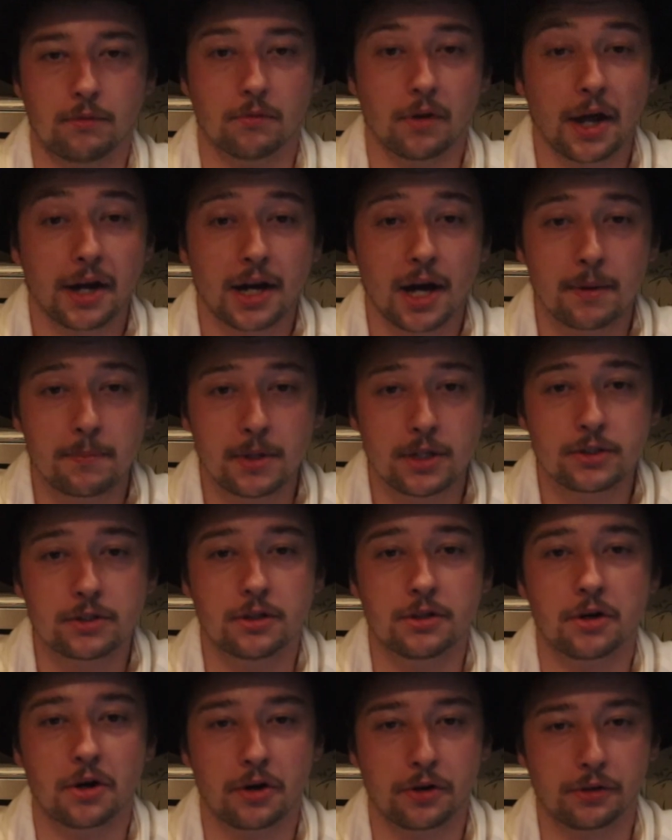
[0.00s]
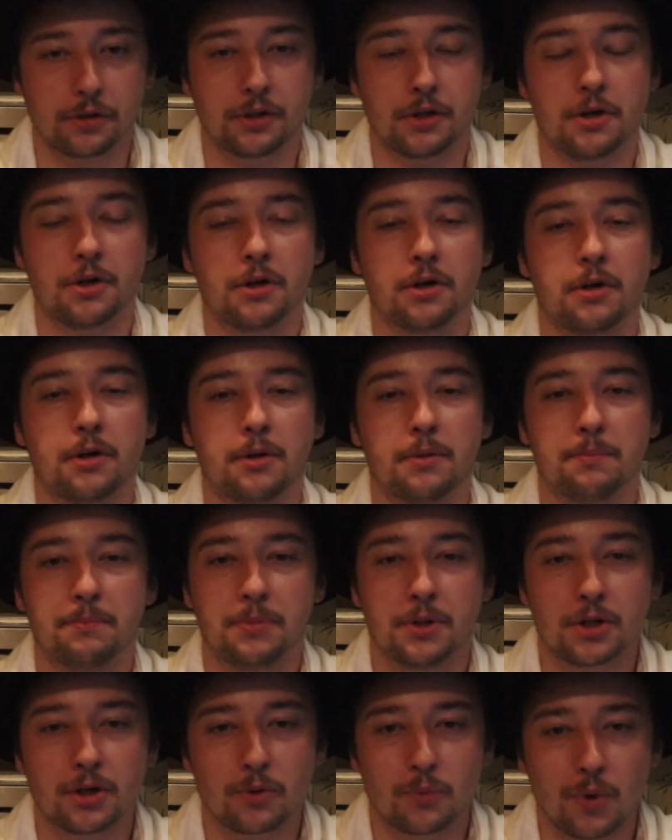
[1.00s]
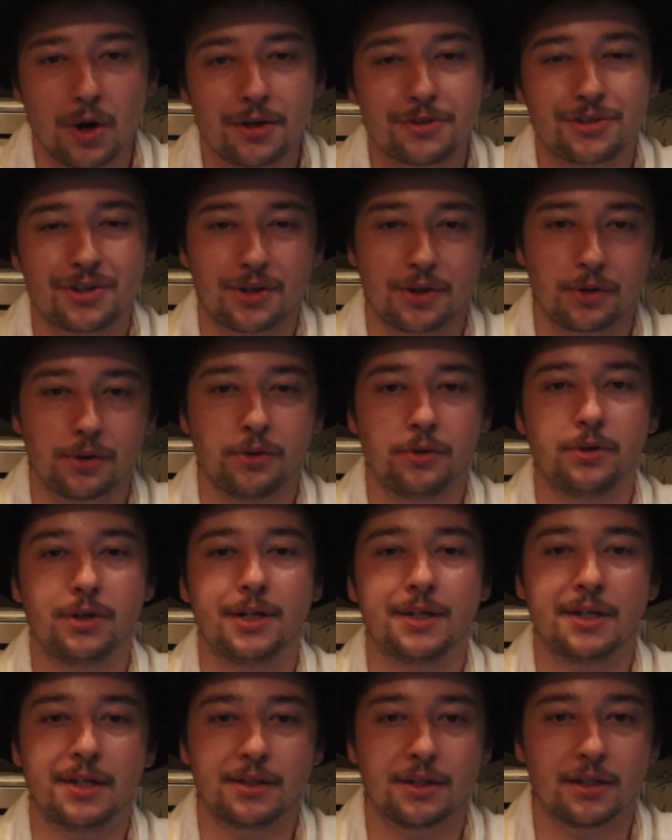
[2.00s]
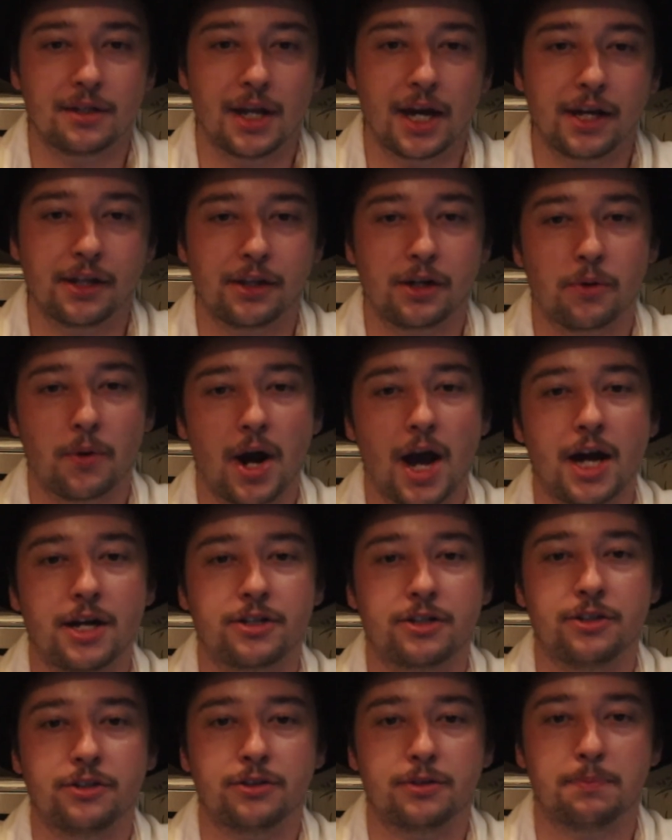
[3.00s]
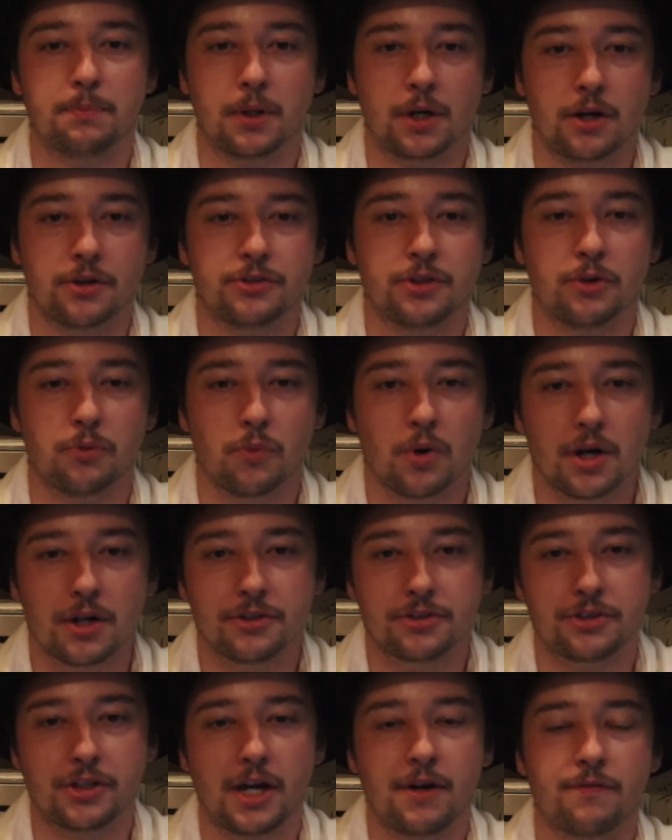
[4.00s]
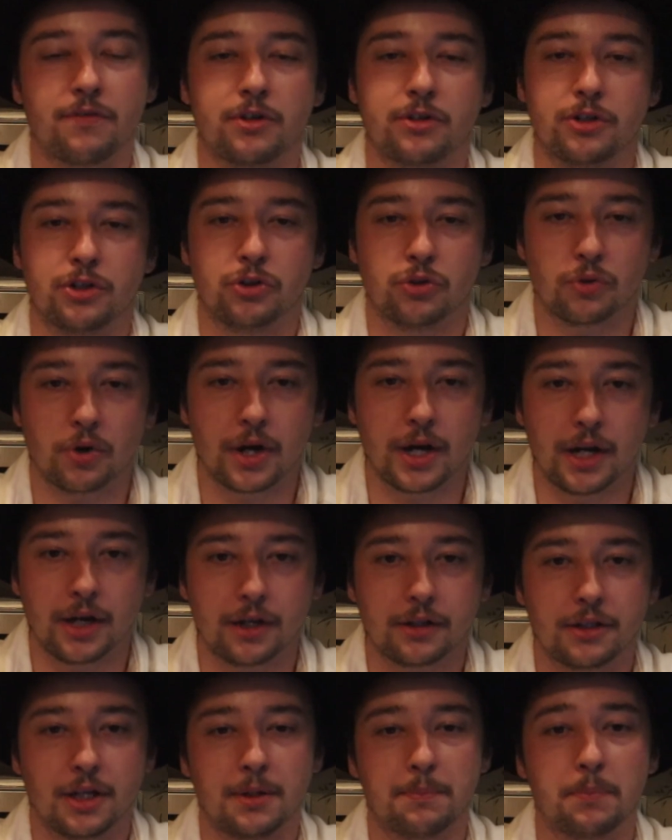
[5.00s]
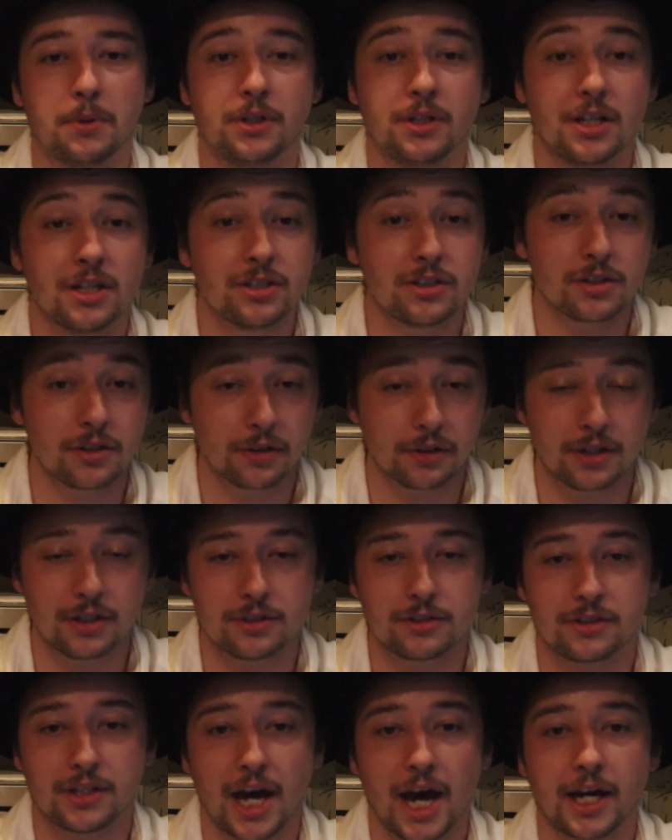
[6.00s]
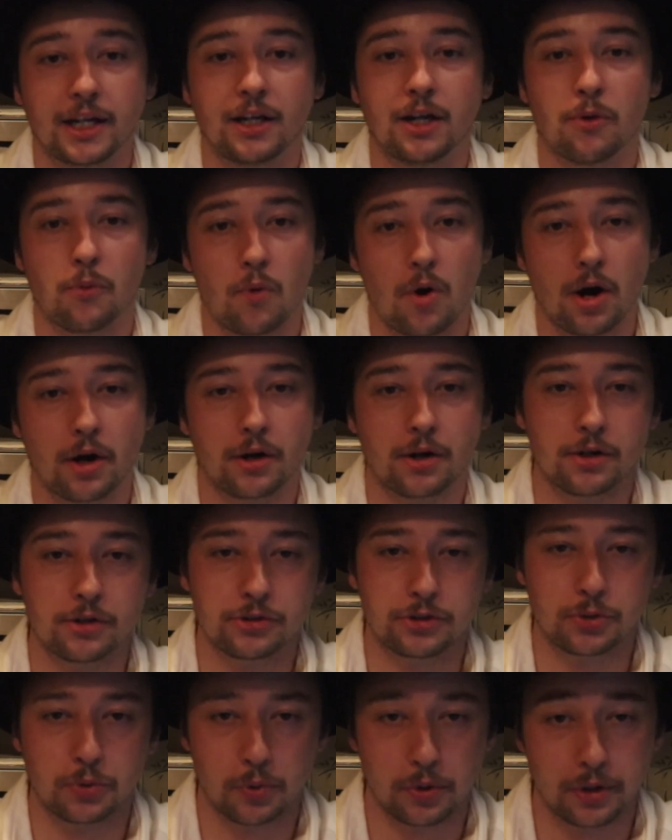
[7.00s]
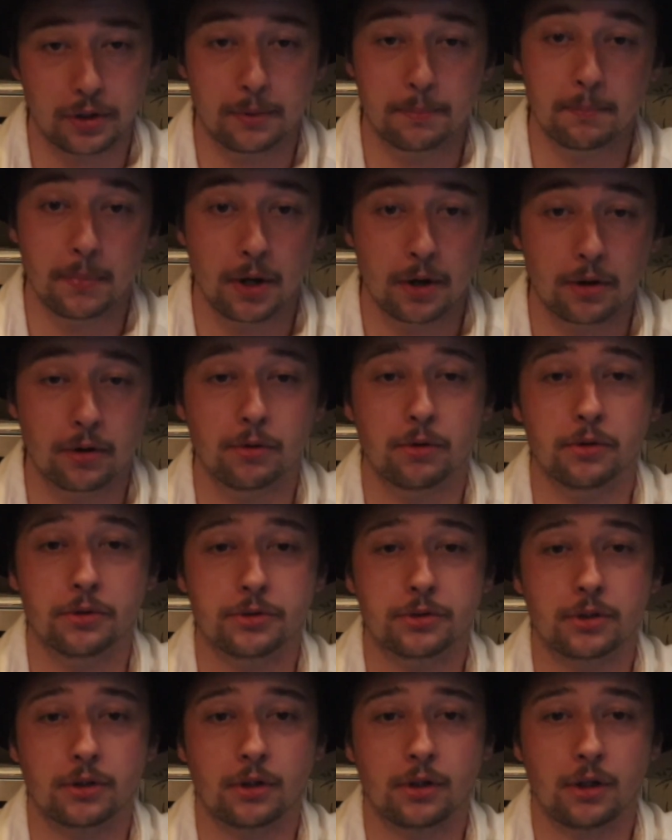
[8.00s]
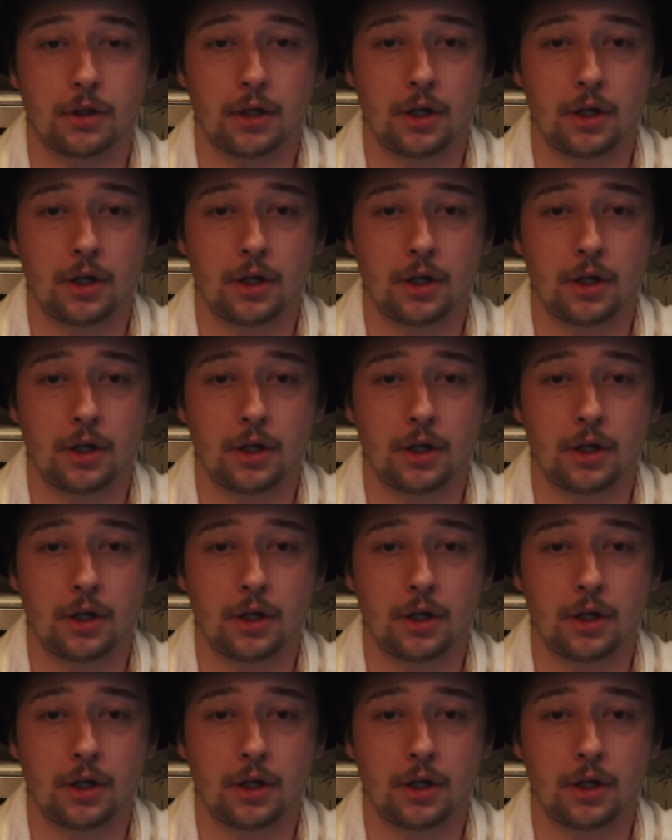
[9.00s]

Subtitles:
Like I mentioned earlier, beer was included in the daily rations because it was safer to drink than potentially stagnant water stored in barrels.